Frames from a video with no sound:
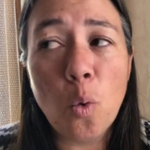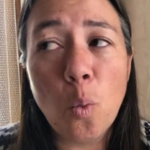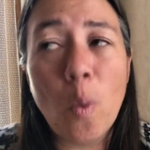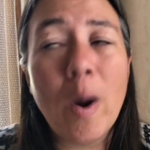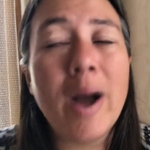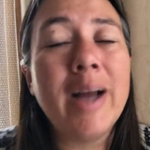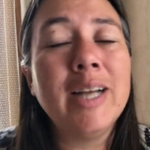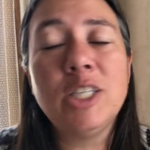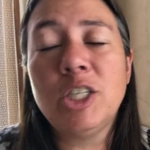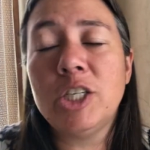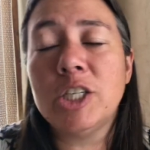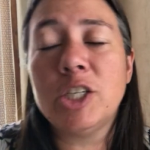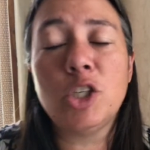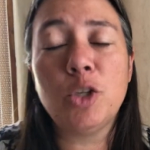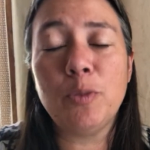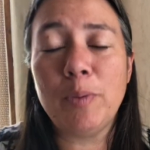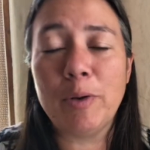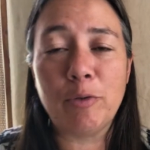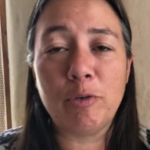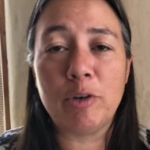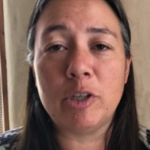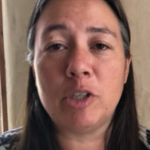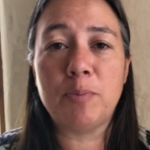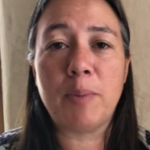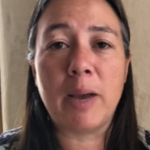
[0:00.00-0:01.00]
One, just to
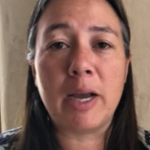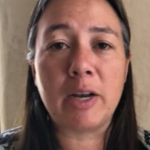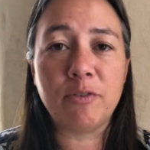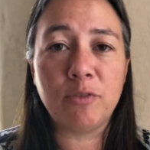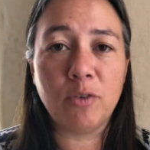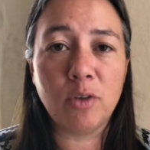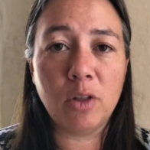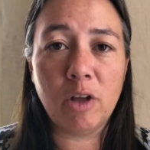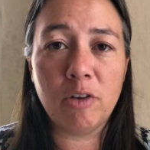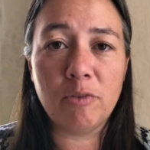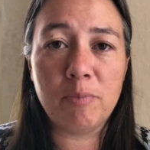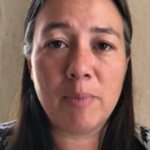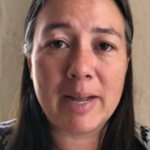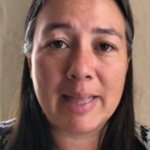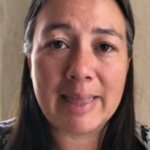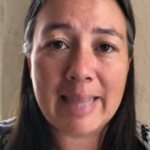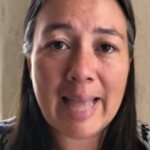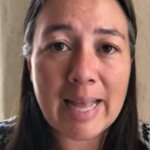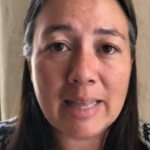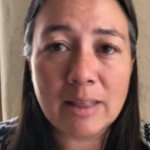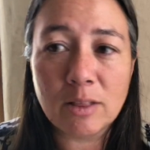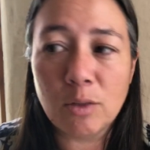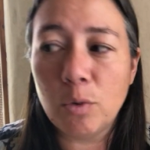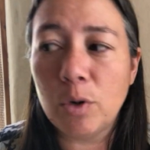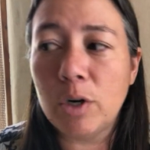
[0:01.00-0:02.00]
be respectful of my
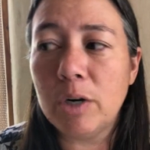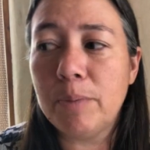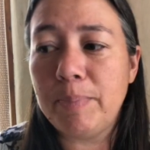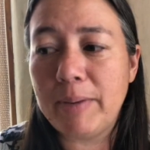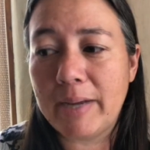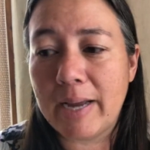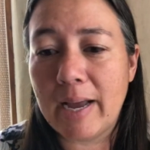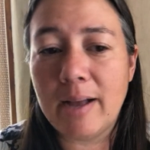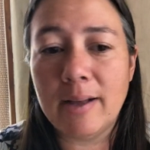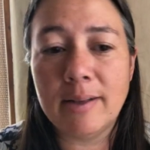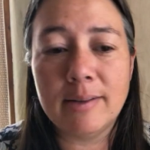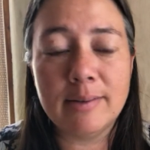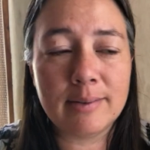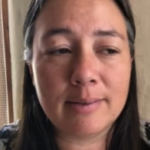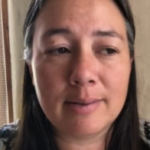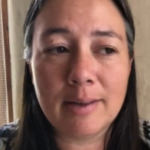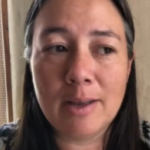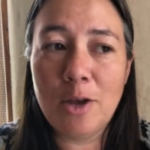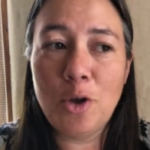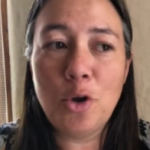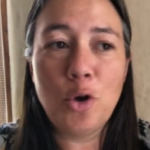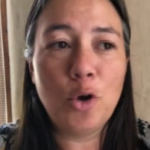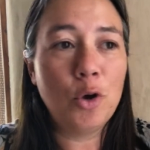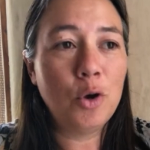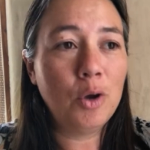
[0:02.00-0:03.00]
landlord, because
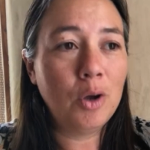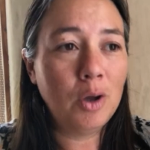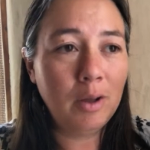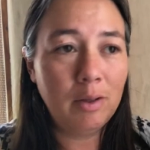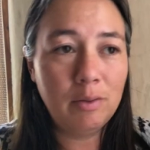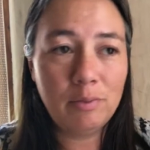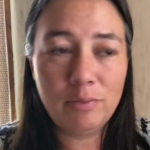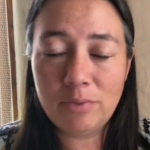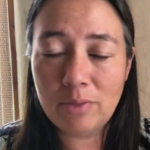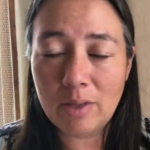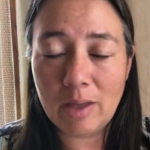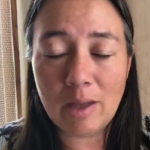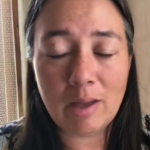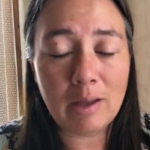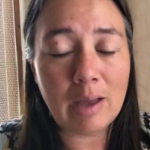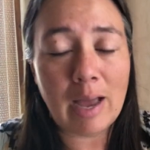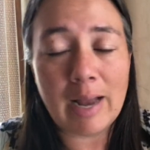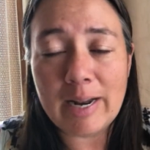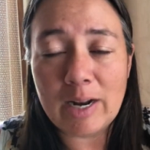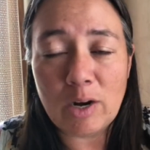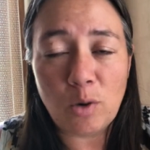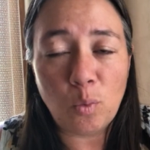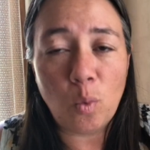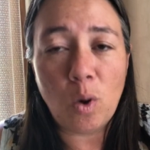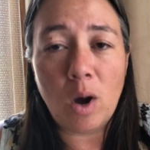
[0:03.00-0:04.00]
I
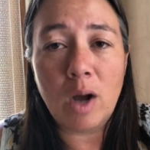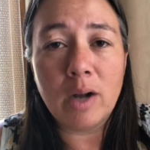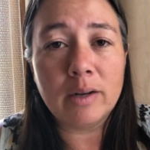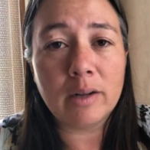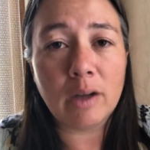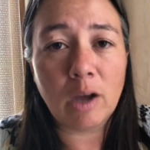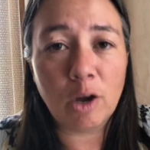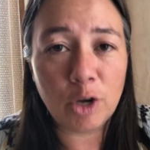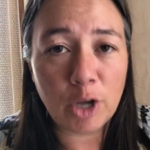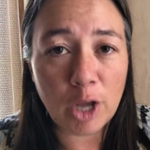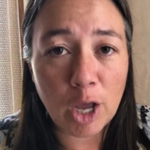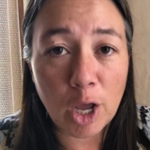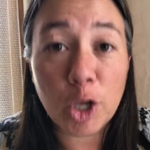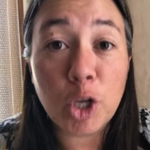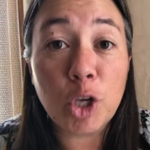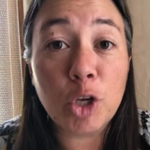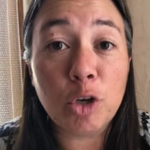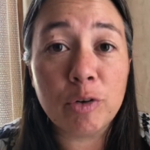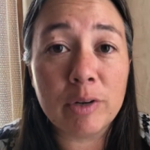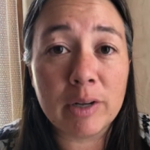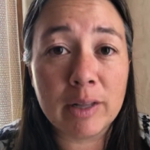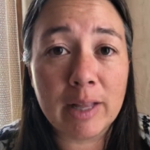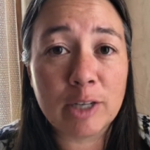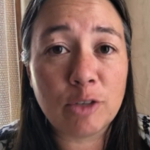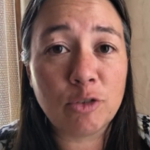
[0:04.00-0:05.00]
didn't want a
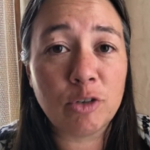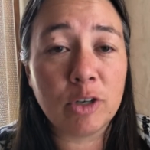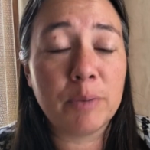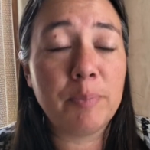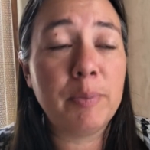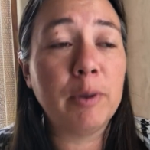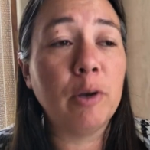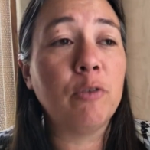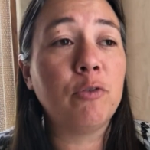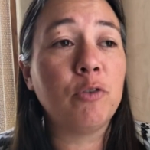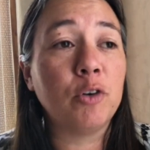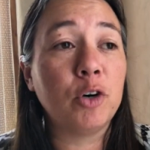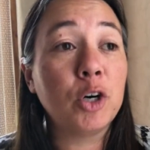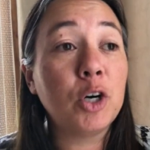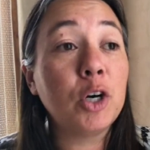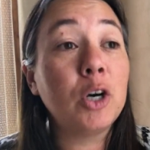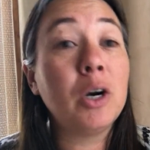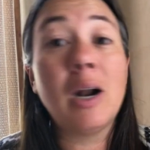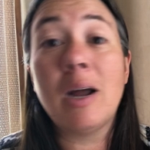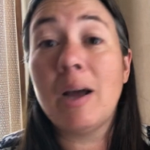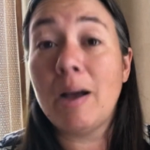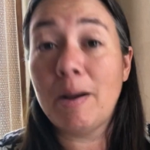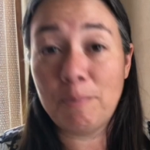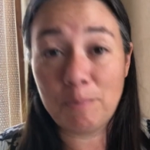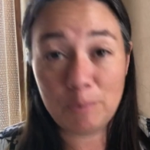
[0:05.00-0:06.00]
huge electric bill for
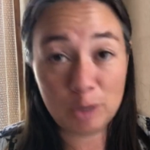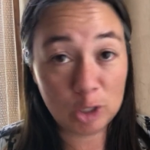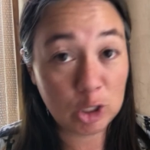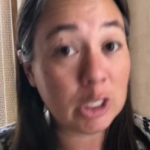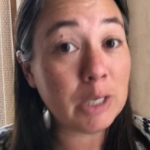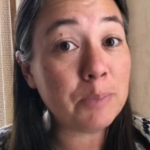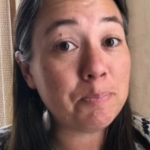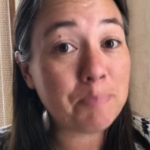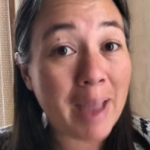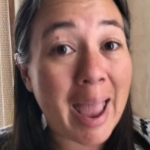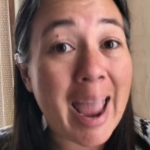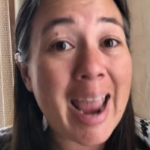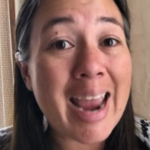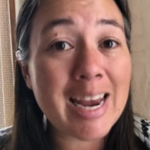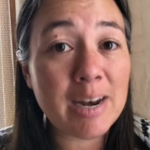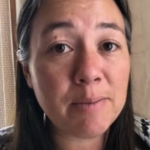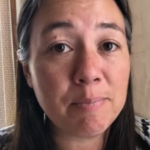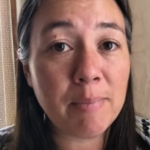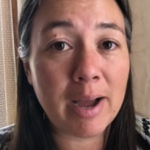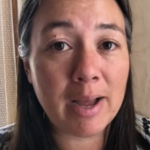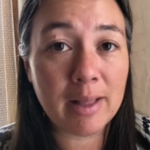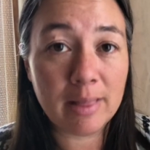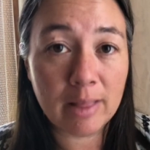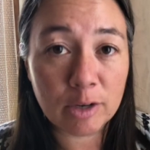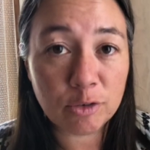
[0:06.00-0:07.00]
her. She paid
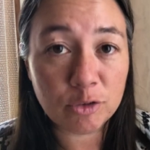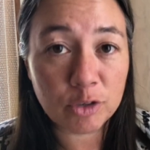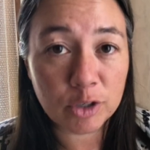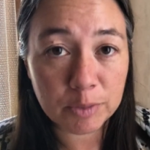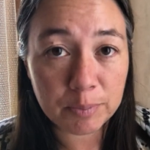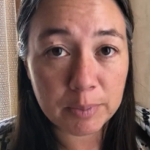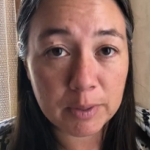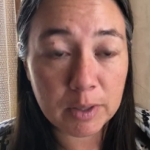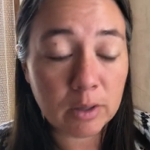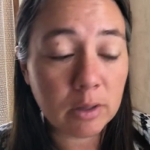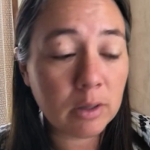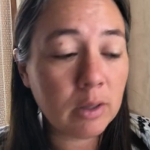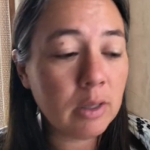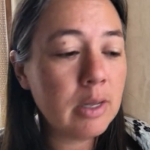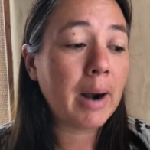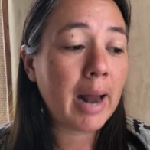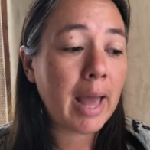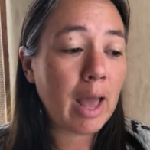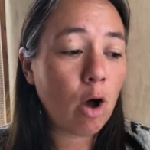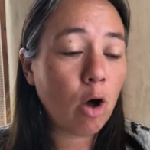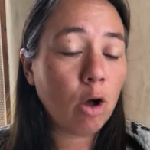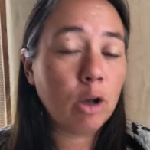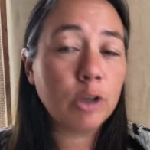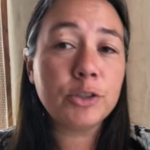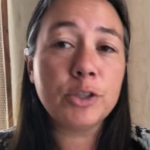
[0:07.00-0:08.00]
my electric bill, but I
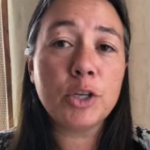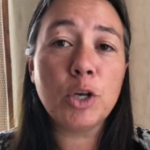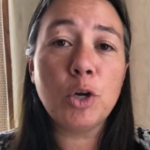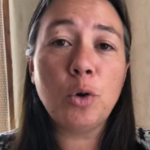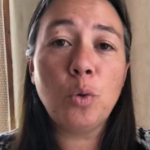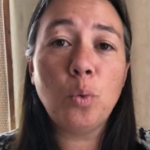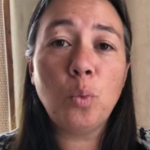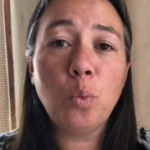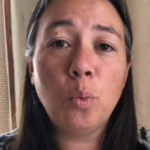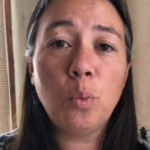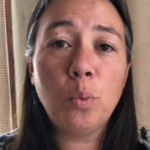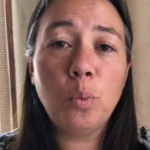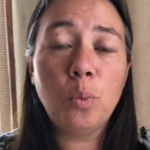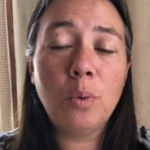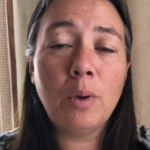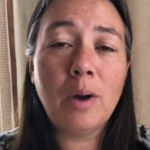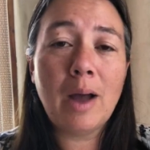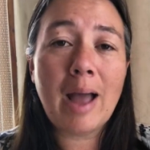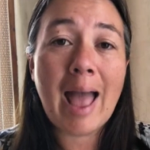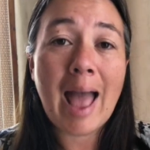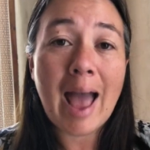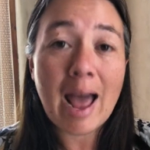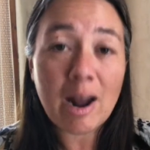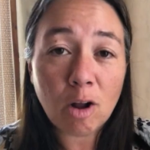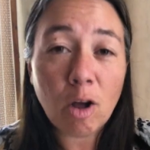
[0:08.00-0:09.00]
also
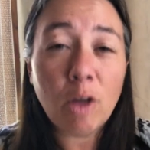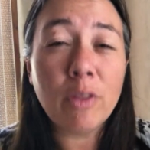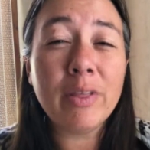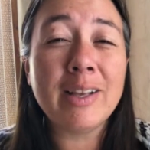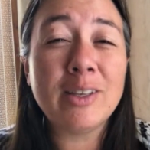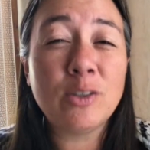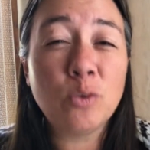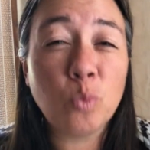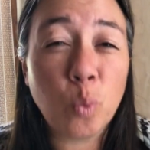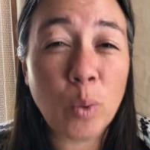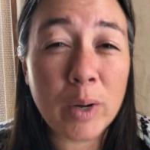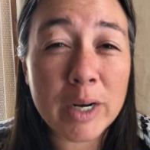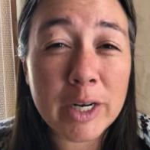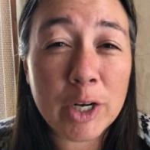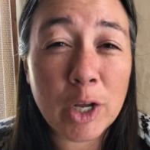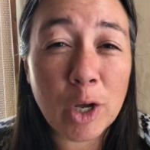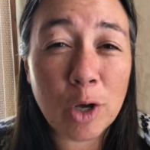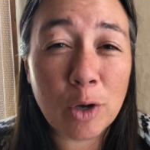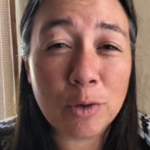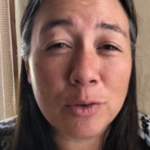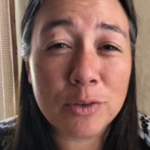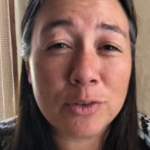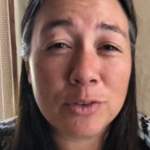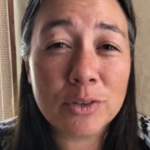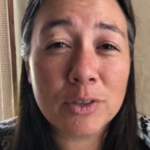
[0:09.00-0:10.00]
had all these
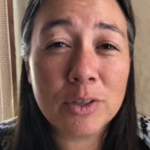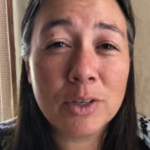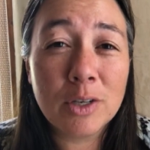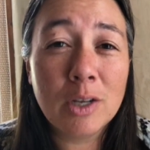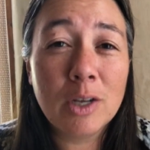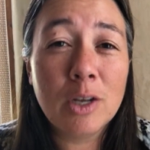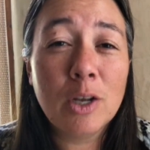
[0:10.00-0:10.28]
windows.